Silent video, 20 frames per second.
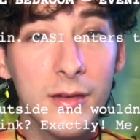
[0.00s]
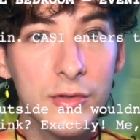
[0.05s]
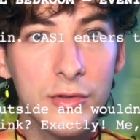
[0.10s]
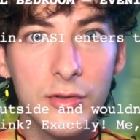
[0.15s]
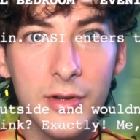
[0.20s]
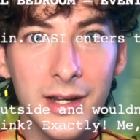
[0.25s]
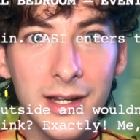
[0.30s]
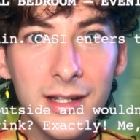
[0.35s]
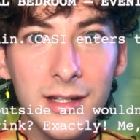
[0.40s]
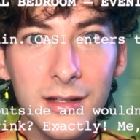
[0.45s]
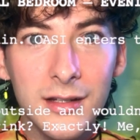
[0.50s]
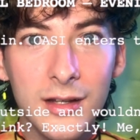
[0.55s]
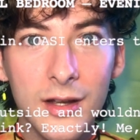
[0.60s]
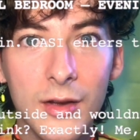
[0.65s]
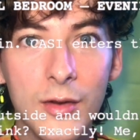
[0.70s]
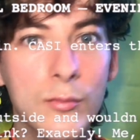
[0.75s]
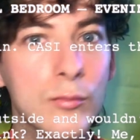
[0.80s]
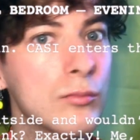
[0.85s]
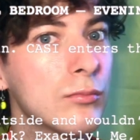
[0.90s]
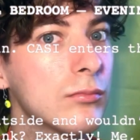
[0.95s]
drink?
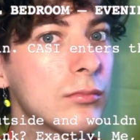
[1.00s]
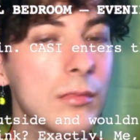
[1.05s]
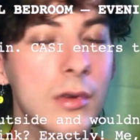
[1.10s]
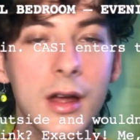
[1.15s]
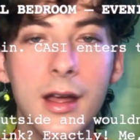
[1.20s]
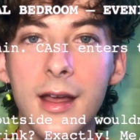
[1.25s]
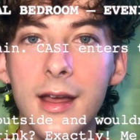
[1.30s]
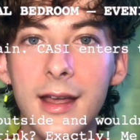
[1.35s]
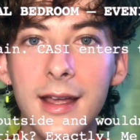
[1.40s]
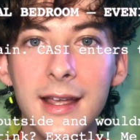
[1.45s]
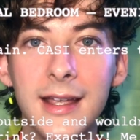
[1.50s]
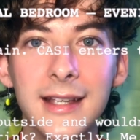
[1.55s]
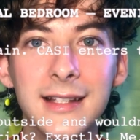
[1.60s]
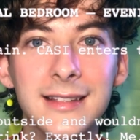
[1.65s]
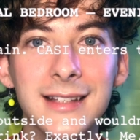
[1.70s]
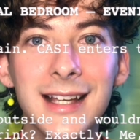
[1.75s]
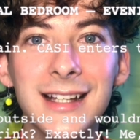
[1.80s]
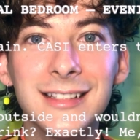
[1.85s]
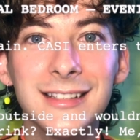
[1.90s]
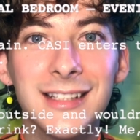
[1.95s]

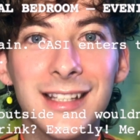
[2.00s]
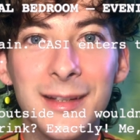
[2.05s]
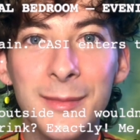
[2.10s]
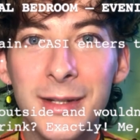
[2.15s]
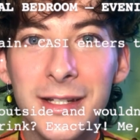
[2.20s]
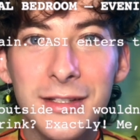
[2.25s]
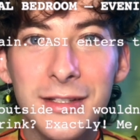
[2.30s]
Exactly, me